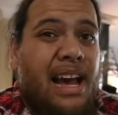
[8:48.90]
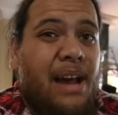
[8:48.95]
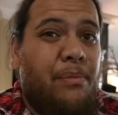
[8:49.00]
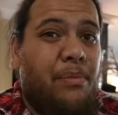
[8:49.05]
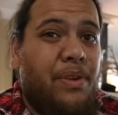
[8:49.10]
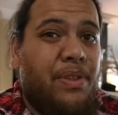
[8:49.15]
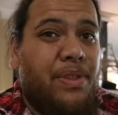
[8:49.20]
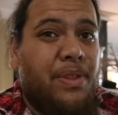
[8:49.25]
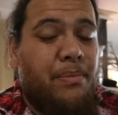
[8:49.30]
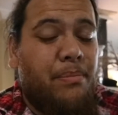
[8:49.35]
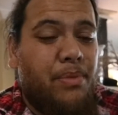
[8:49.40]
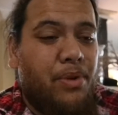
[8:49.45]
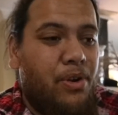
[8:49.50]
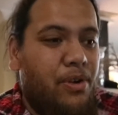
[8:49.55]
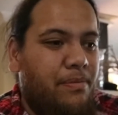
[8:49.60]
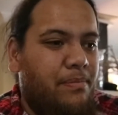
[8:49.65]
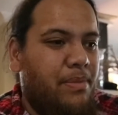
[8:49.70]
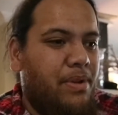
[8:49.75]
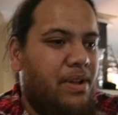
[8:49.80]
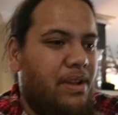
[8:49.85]
and with the
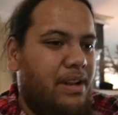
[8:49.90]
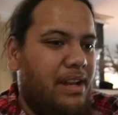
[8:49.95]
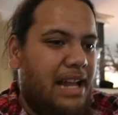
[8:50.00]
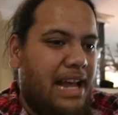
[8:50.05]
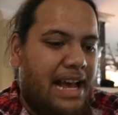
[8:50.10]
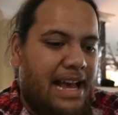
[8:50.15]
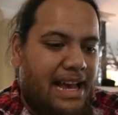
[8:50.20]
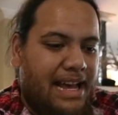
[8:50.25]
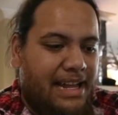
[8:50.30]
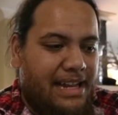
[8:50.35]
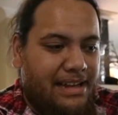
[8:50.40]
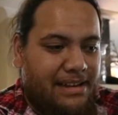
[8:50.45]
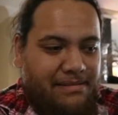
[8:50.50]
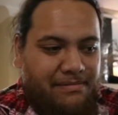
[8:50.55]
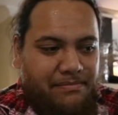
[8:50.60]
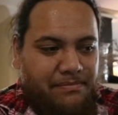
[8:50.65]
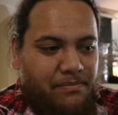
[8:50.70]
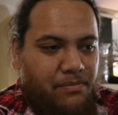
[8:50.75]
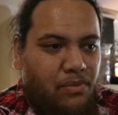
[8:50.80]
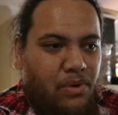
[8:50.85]
movement
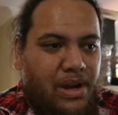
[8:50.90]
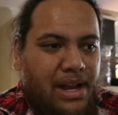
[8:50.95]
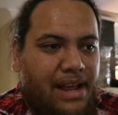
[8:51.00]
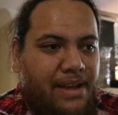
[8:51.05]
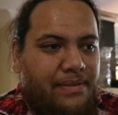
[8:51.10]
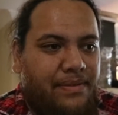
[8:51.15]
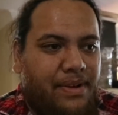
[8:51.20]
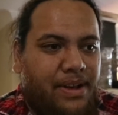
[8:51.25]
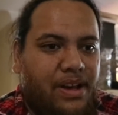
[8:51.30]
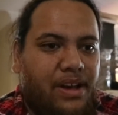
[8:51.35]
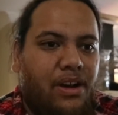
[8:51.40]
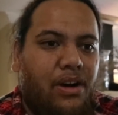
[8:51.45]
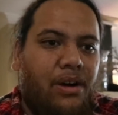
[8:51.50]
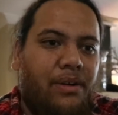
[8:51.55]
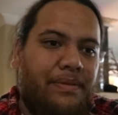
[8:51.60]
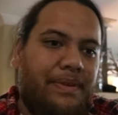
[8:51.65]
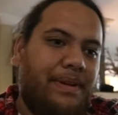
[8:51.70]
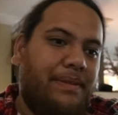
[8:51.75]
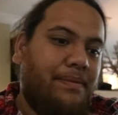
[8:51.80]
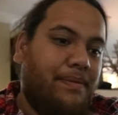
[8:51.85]
and whatever
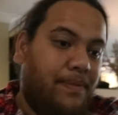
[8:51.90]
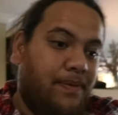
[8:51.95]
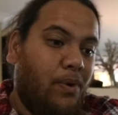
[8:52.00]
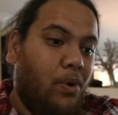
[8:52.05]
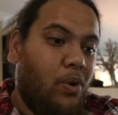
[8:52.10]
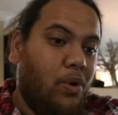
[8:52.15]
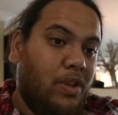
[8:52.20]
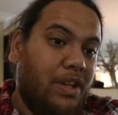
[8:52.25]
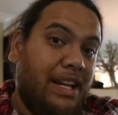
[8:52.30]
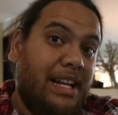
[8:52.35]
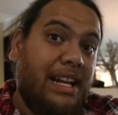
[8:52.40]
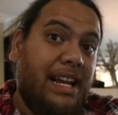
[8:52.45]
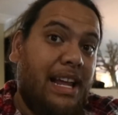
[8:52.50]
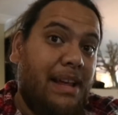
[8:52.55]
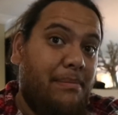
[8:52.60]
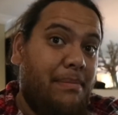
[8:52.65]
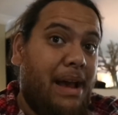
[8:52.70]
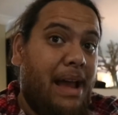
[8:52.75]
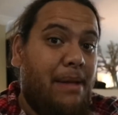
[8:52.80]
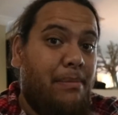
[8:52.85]
of it falling,
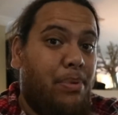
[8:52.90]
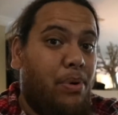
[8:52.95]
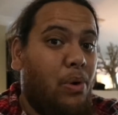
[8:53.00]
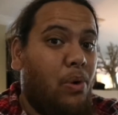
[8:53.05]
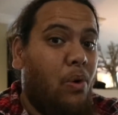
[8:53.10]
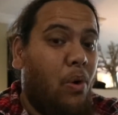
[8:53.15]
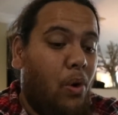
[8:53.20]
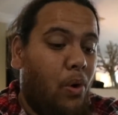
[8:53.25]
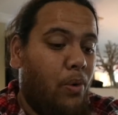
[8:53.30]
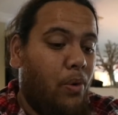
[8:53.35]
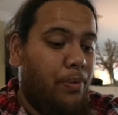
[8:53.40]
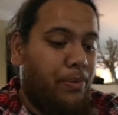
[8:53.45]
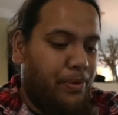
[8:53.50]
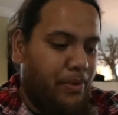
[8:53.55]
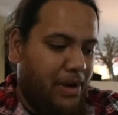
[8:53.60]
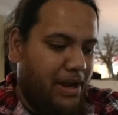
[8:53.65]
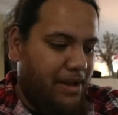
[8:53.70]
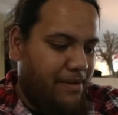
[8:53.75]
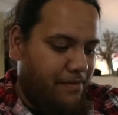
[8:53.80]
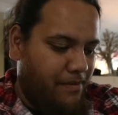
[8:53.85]
it may pull all
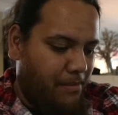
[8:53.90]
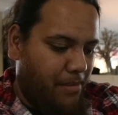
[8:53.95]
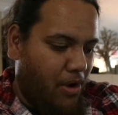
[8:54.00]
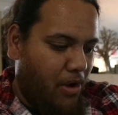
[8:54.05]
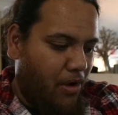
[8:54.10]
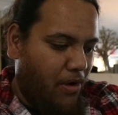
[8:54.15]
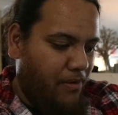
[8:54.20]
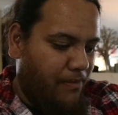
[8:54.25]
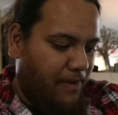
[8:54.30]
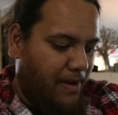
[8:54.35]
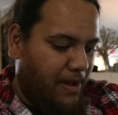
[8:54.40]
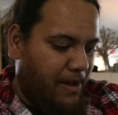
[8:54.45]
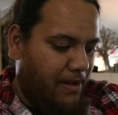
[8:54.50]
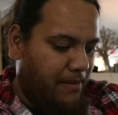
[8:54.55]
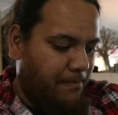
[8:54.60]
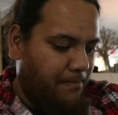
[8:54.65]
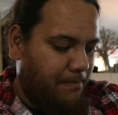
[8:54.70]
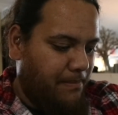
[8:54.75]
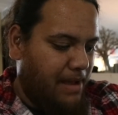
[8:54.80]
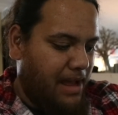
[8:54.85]
three of them over.
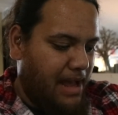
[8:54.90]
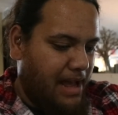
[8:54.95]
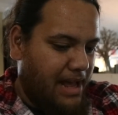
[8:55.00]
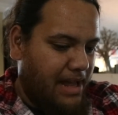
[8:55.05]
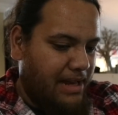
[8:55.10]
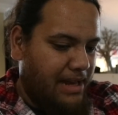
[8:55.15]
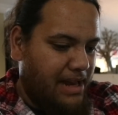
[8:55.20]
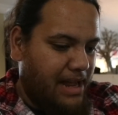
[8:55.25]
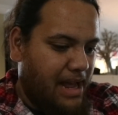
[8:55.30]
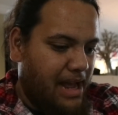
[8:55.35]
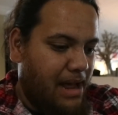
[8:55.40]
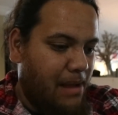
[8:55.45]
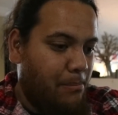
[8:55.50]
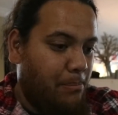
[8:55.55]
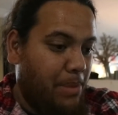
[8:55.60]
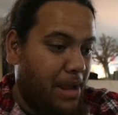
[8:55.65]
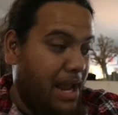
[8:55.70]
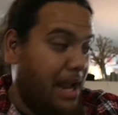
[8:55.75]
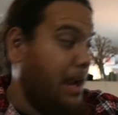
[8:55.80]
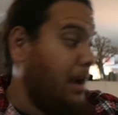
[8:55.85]
And
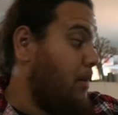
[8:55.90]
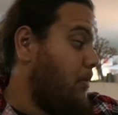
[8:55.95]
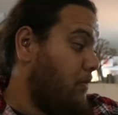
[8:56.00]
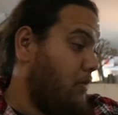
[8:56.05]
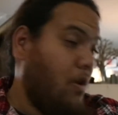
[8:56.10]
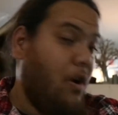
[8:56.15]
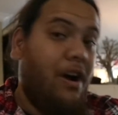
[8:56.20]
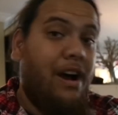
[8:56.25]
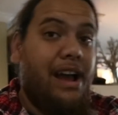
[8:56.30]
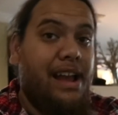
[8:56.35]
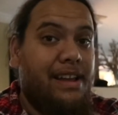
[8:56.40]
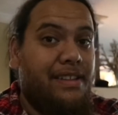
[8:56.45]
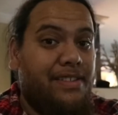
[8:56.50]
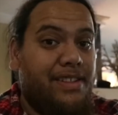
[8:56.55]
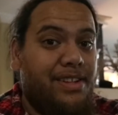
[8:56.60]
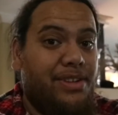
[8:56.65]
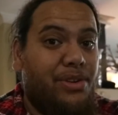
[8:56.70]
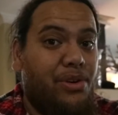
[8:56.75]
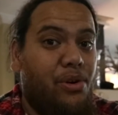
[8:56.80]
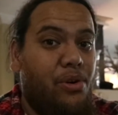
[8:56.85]
being right in
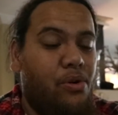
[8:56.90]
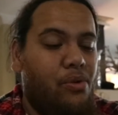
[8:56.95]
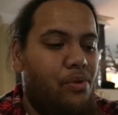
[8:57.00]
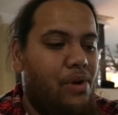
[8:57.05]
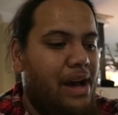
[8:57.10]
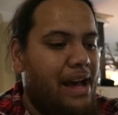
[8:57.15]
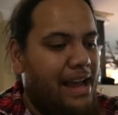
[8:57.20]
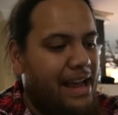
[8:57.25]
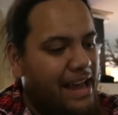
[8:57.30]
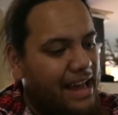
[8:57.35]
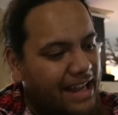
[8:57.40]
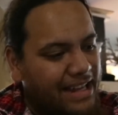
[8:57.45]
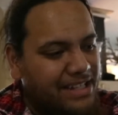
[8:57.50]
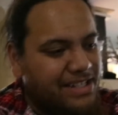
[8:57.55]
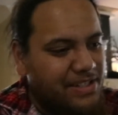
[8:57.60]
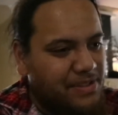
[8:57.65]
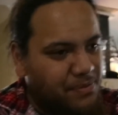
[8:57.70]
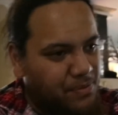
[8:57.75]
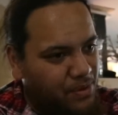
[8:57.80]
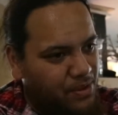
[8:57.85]
the doorway, I
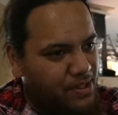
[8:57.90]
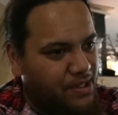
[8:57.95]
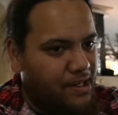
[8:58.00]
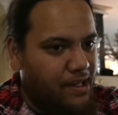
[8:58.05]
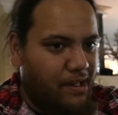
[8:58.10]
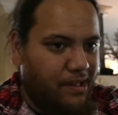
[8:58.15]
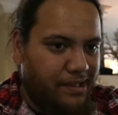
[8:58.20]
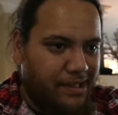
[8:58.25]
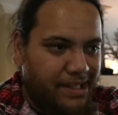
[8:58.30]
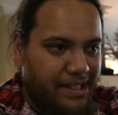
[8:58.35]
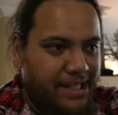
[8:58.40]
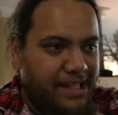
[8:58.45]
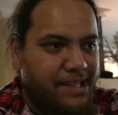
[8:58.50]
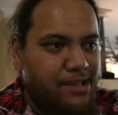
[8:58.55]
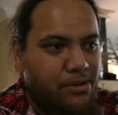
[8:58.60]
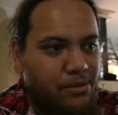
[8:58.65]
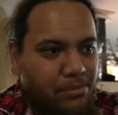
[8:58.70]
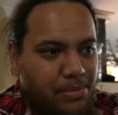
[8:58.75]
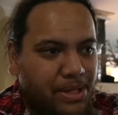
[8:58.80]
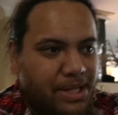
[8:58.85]
just wanted a
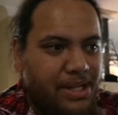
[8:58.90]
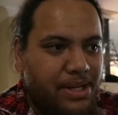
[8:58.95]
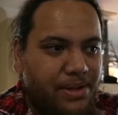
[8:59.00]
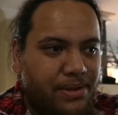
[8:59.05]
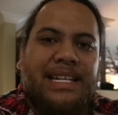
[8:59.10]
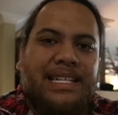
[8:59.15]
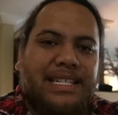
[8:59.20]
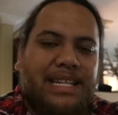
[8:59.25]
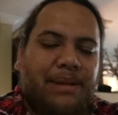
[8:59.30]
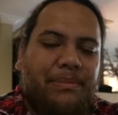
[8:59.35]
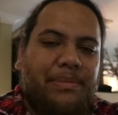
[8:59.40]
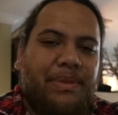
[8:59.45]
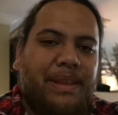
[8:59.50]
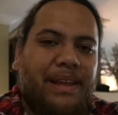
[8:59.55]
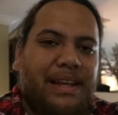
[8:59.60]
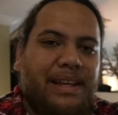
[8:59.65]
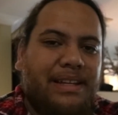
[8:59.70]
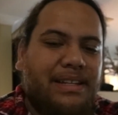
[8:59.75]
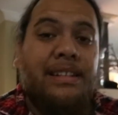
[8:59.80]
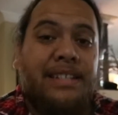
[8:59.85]
little bit of
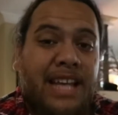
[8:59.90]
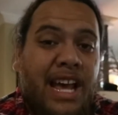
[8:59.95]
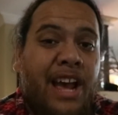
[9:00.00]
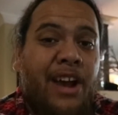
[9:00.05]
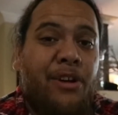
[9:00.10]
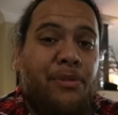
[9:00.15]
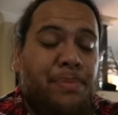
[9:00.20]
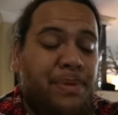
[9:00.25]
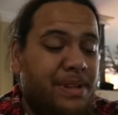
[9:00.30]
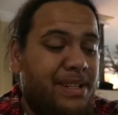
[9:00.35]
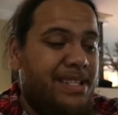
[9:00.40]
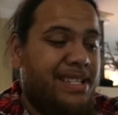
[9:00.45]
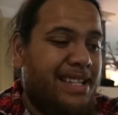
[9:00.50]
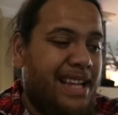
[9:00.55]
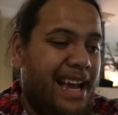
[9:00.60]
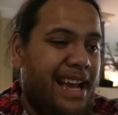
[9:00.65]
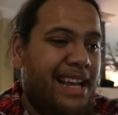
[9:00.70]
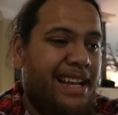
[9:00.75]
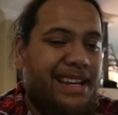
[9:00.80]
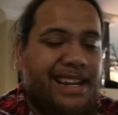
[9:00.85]
something to help it
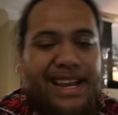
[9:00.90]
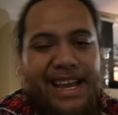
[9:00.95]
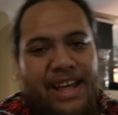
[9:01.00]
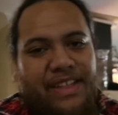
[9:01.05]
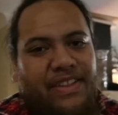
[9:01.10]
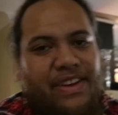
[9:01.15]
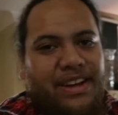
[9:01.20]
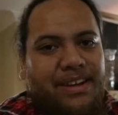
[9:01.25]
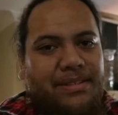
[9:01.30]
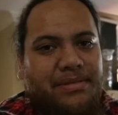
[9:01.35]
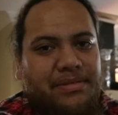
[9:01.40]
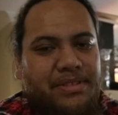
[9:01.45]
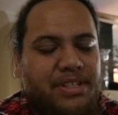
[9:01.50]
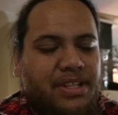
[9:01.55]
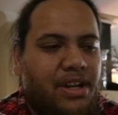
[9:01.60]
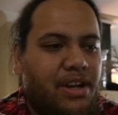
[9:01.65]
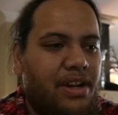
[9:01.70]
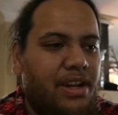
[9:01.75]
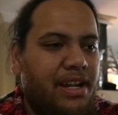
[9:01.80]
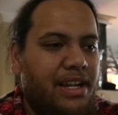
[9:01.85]
stay together.
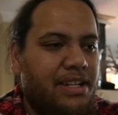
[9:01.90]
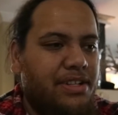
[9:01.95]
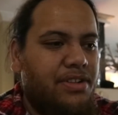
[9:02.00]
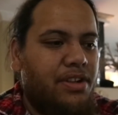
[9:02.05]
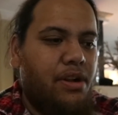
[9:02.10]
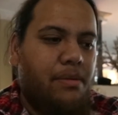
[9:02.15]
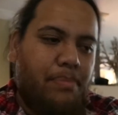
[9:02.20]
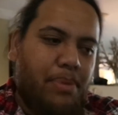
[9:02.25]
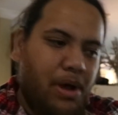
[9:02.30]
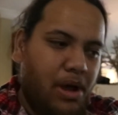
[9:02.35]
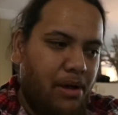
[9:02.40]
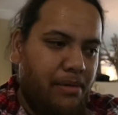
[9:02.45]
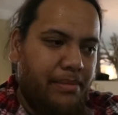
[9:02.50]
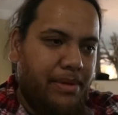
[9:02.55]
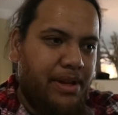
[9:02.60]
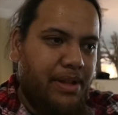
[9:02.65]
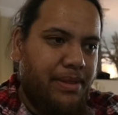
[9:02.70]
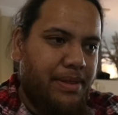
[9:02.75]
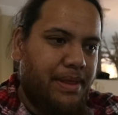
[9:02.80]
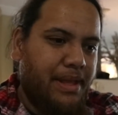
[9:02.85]
So it's not a
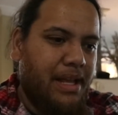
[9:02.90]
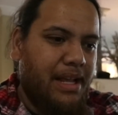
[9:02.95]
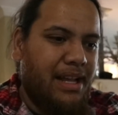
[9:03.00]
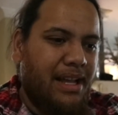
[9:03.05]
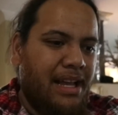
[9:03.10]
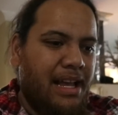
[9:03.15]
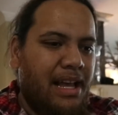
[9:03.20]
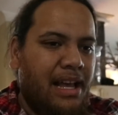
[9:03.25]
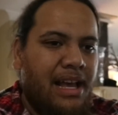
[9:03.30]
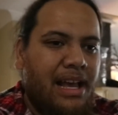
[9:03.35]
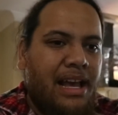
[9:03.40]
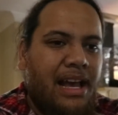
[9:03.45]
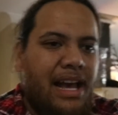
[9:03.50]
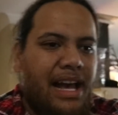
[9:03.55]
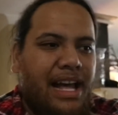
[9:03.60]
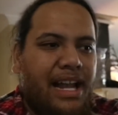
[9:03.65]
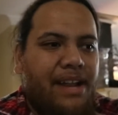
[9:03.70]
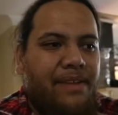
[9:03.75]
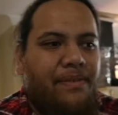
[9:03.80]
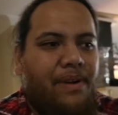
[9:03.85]
permanent thing.
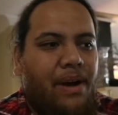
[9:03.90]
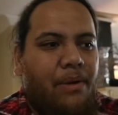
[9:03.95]
And if